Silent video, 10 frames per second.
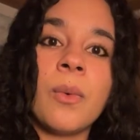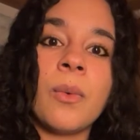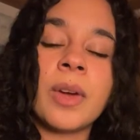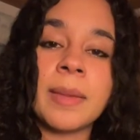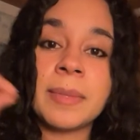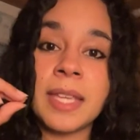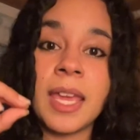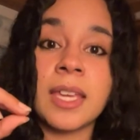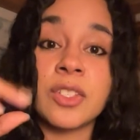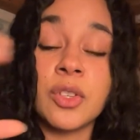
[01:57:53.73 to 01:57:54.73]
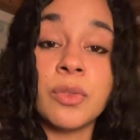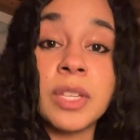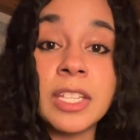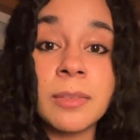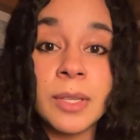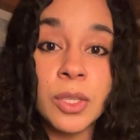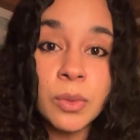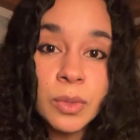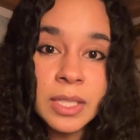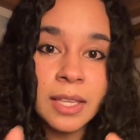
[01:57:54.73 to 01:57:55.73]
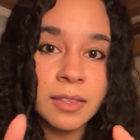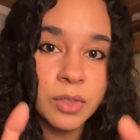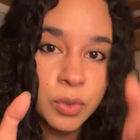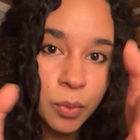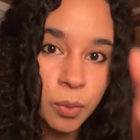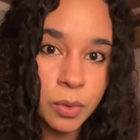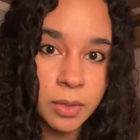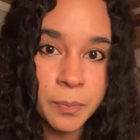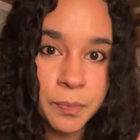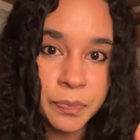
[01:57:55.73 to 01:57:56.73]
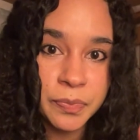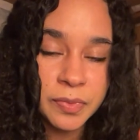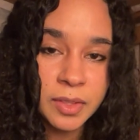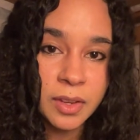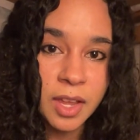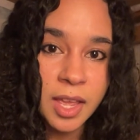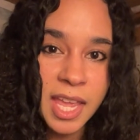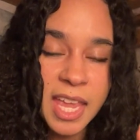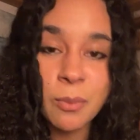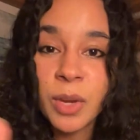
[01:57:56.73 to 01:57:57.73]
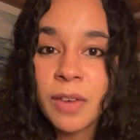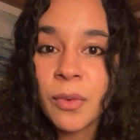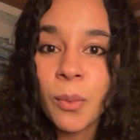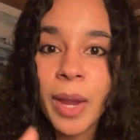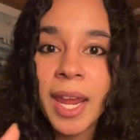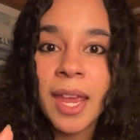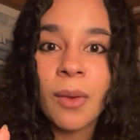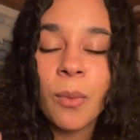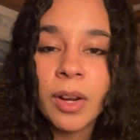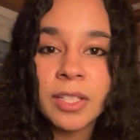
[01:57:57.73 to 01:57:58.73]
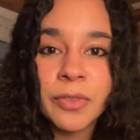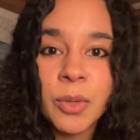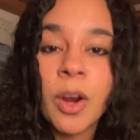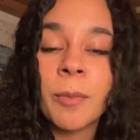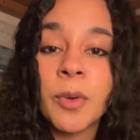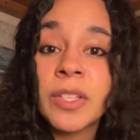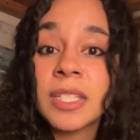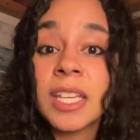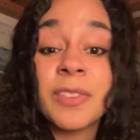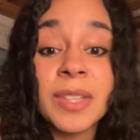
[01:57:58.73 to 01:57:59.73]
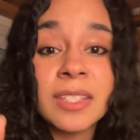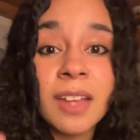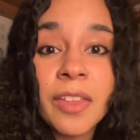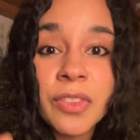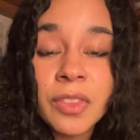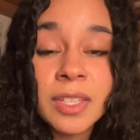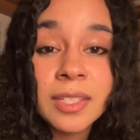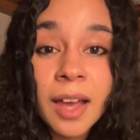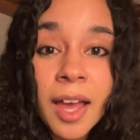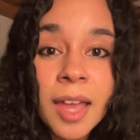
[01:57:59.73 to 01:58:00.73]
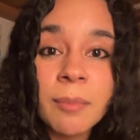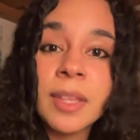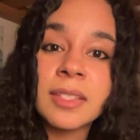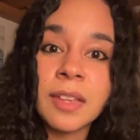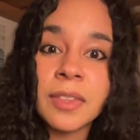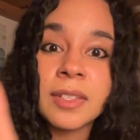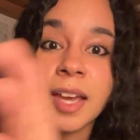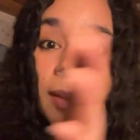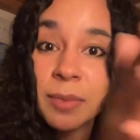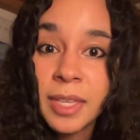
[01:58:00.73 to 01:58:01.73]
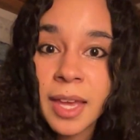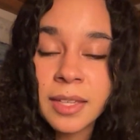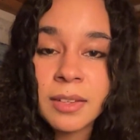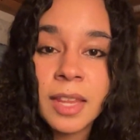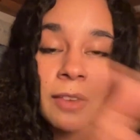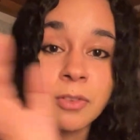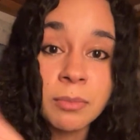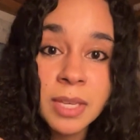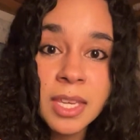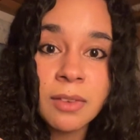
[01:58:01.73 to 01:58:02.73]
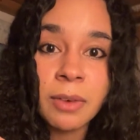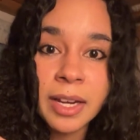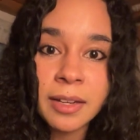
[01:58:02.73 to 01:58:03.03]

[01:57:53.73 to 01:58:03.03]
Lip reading: what I'm saying is you need to be using the tool in whatever way works for you harmoniously. And if it's not the time, it's not the time yet. Like for me right